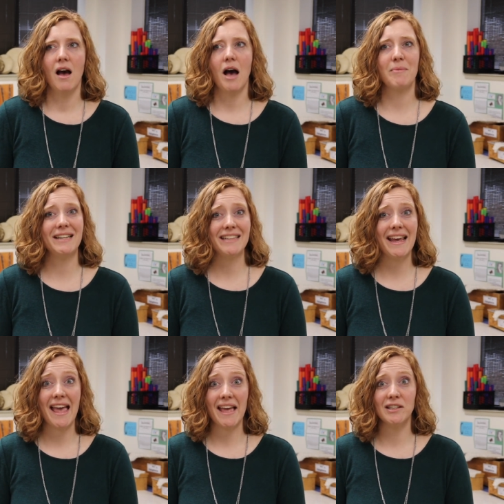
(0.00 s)
Um, my
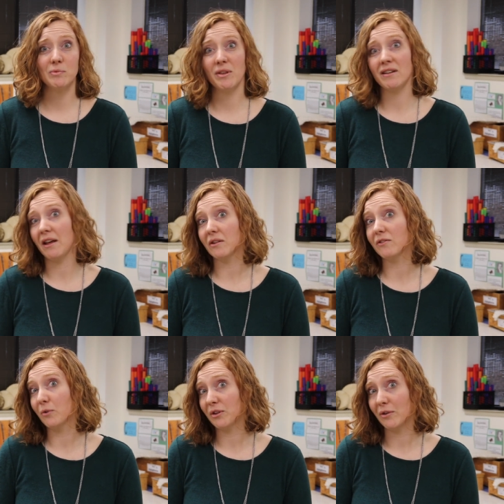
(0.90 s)
day ends with another
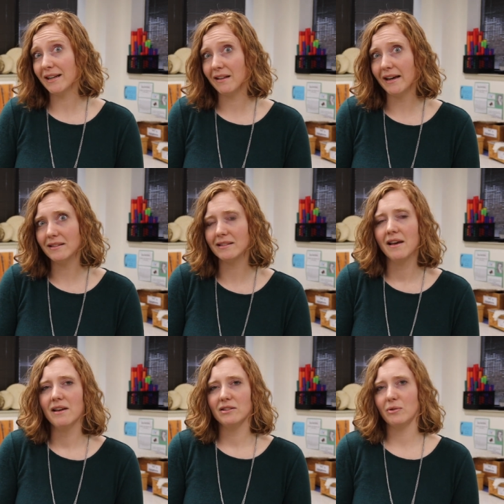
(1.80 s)
fourth grade class.
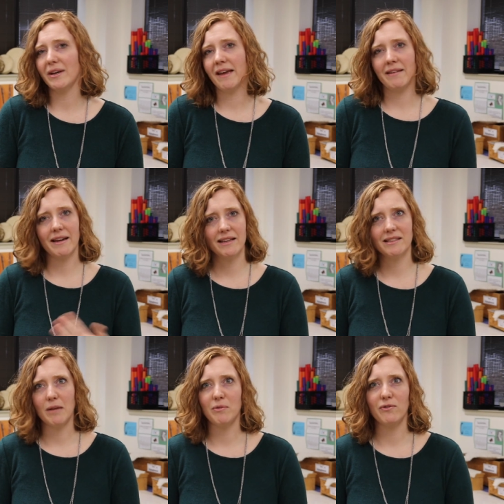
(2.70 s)
So again, like I said